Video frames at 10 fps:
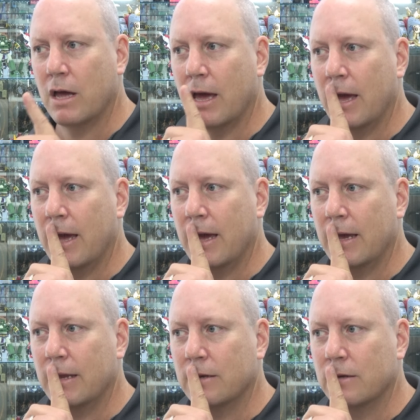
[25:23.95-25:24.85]

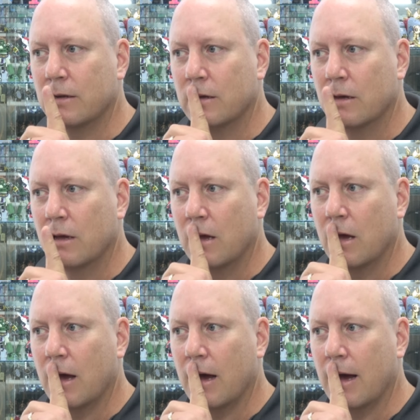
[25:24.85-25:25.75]
and
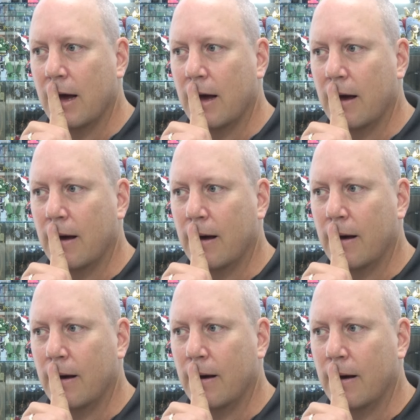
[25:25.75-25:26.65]

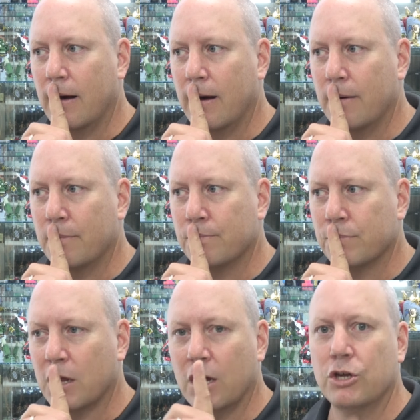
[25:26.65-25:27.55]
a
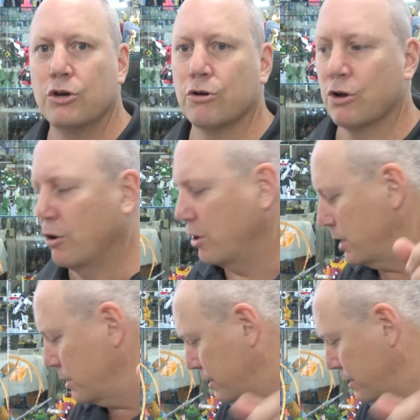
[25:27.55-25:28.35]
Uruk-hai.